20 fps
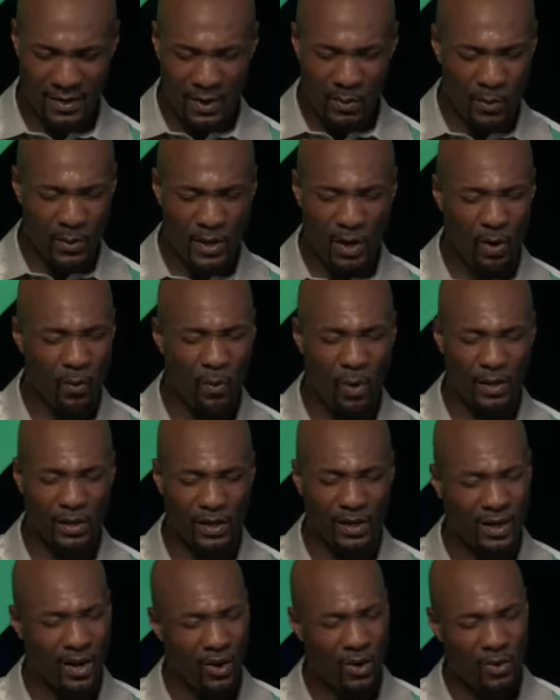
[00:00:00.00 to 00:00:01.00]
We don't want to
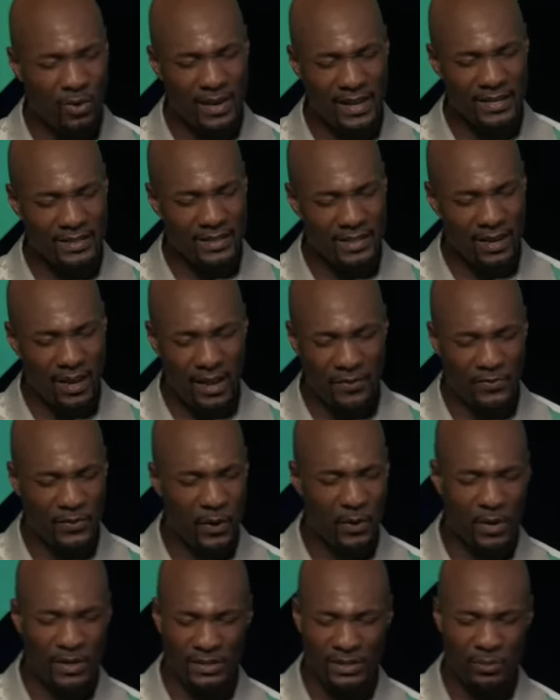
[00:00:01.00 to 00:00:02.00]
go into our
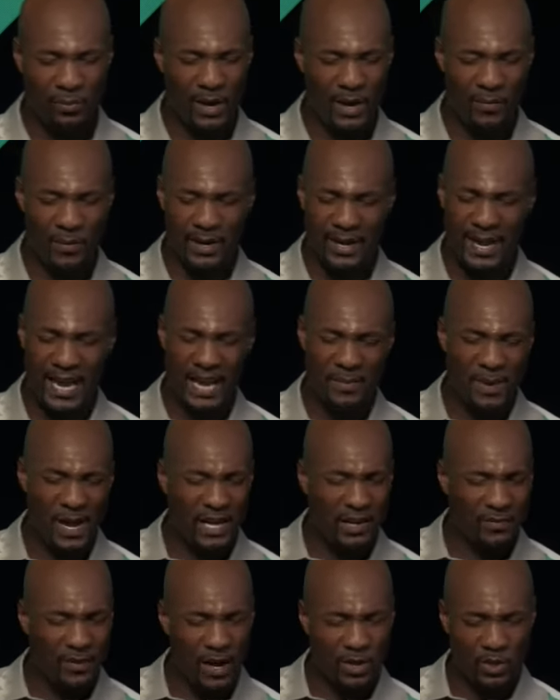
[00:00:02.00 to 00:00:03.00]
30s the way we came out
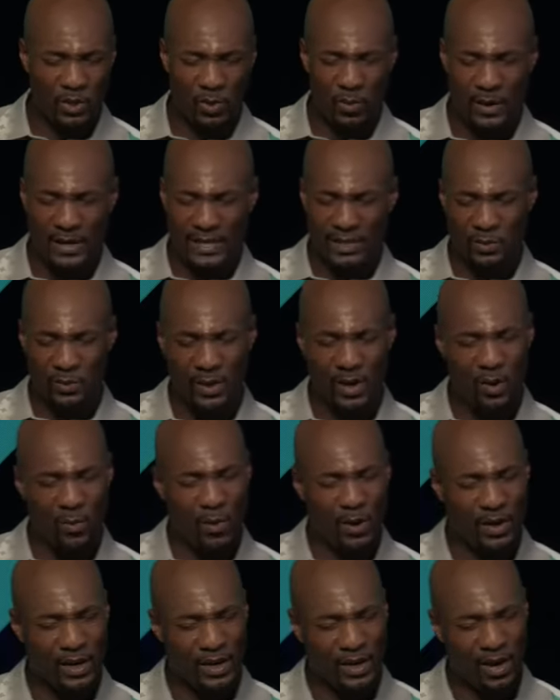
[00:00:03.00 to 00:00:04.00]
of our 20s. We don't
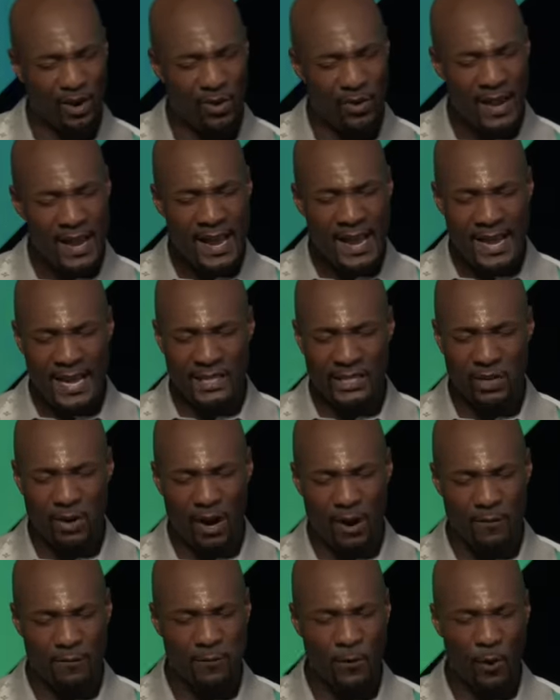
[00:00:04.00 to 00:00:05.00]
want to go into
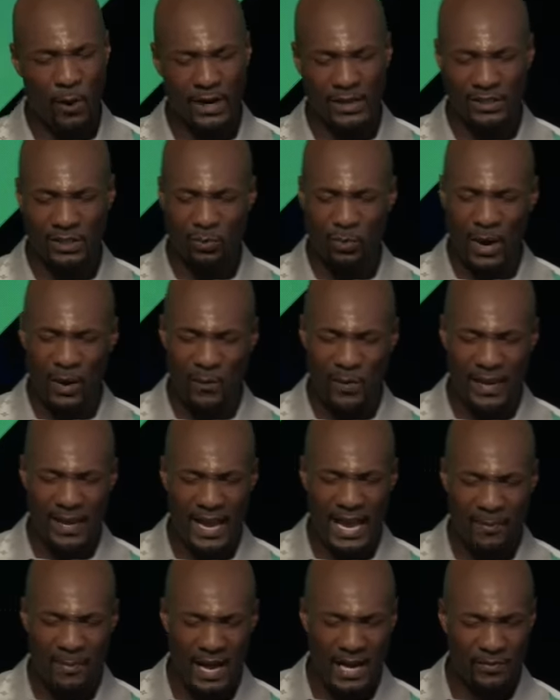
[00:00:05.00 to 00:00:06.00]
our 40s the way we
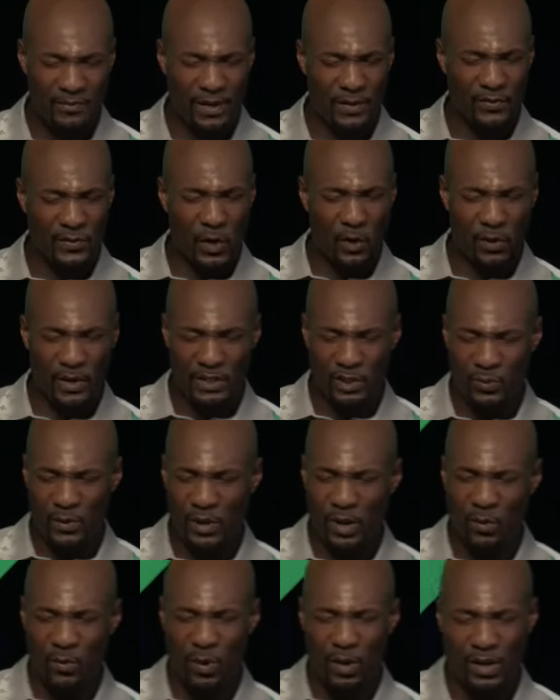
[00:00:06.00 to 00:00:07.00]
came out of our 30s. We
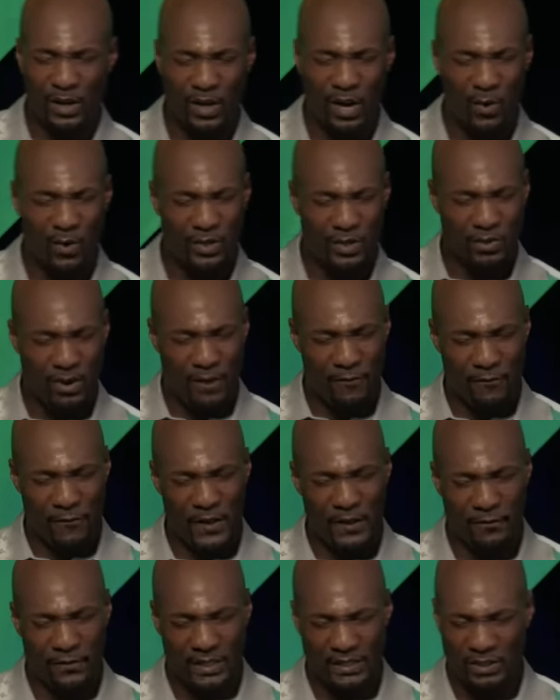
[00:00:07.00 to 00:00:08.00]
don't want to go into our
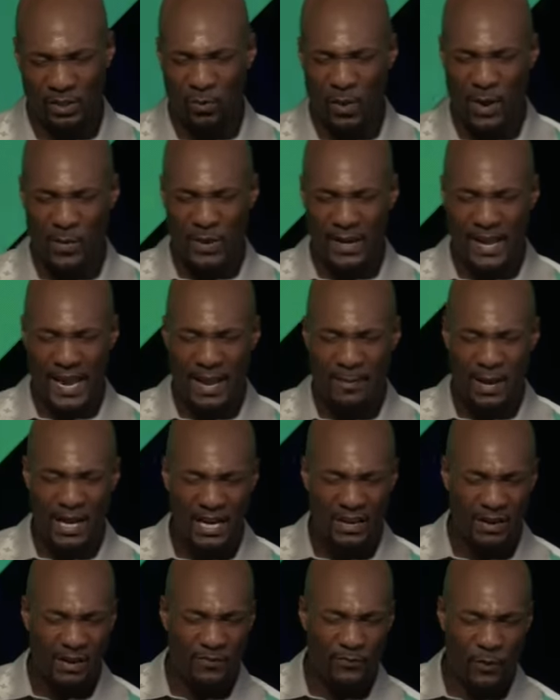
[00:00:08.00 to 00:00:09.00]
50s the way we came out
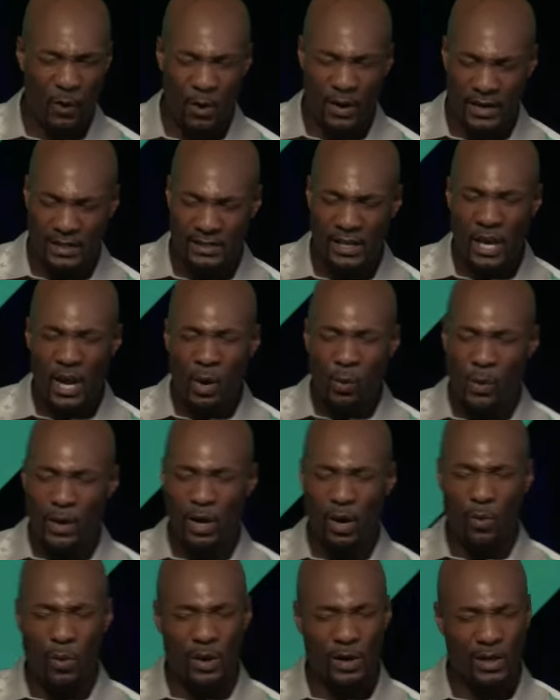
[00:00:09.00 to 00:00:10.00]
of our 40s. We
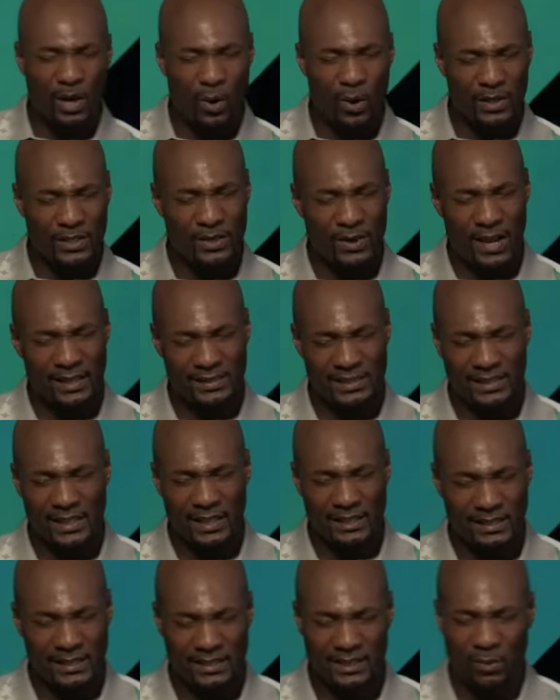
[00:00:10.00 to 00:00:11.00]
don't want to go into our
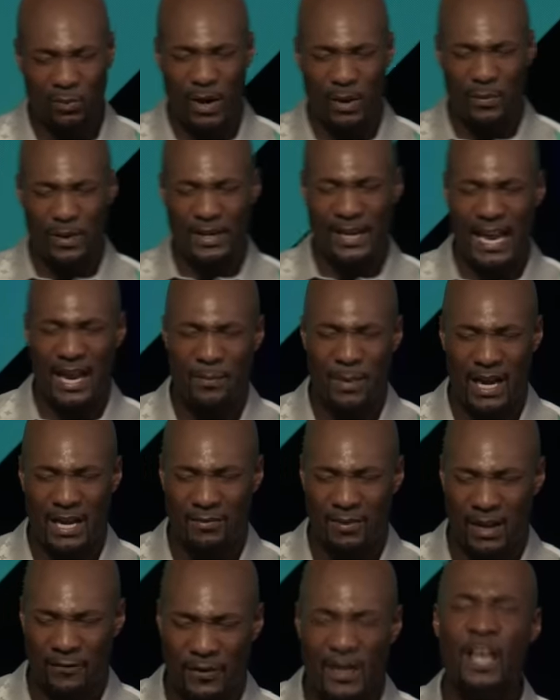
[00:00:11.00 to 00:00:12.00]
60s the way we came out of
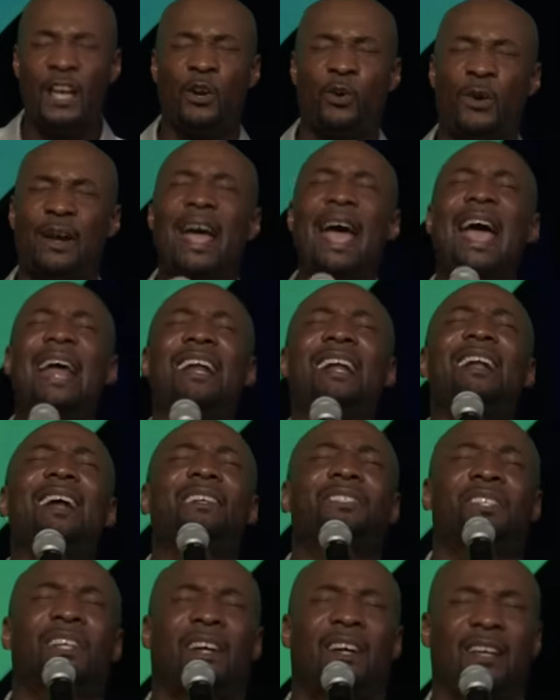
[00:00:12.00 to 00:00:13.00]
our. Creating
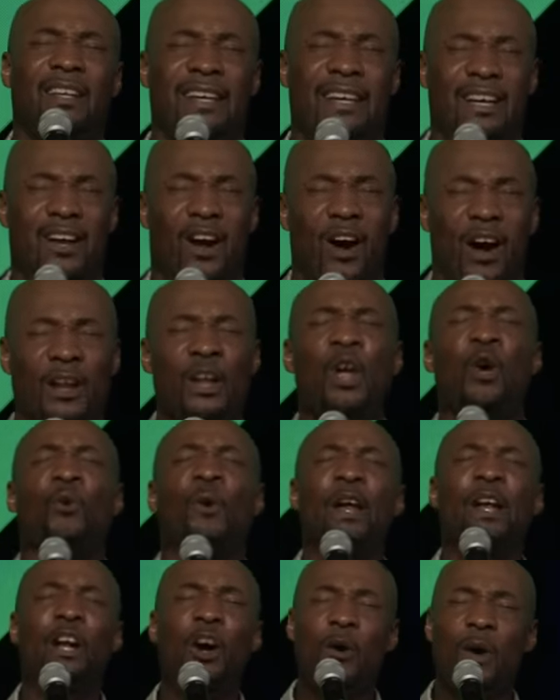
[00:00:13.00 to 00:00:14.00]
us a clean heart,
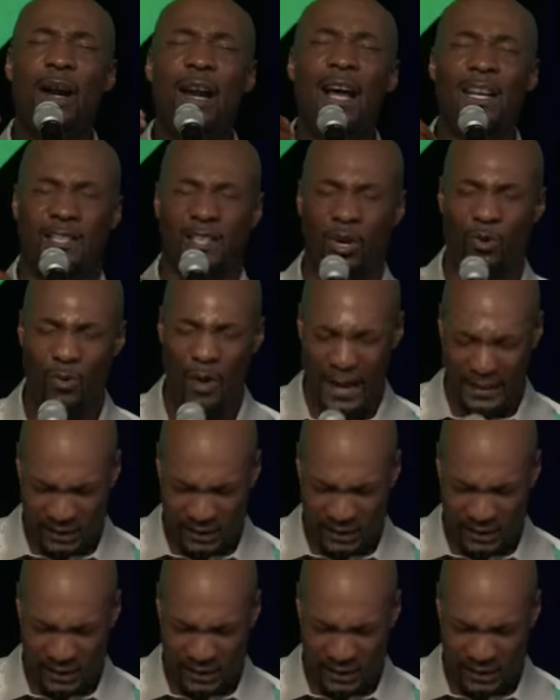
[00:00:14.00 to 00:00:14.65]
renewing us a right